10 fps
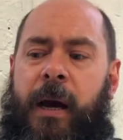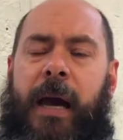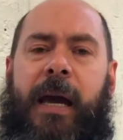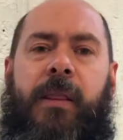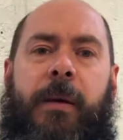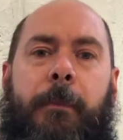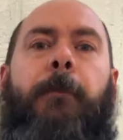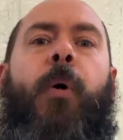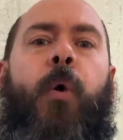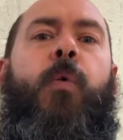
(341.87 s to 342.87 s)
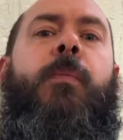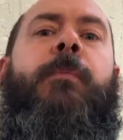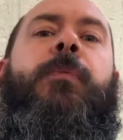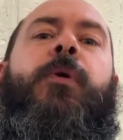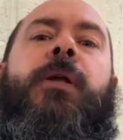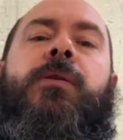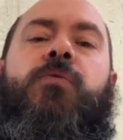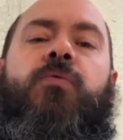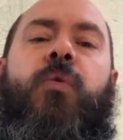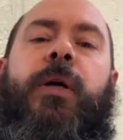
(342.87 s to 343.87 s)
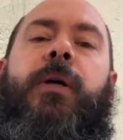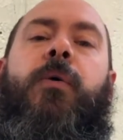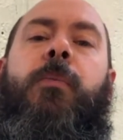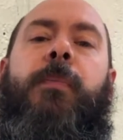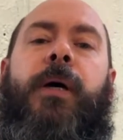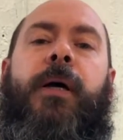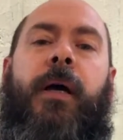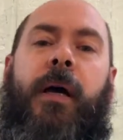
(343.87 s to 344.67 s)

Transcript: And then boom, you get this real big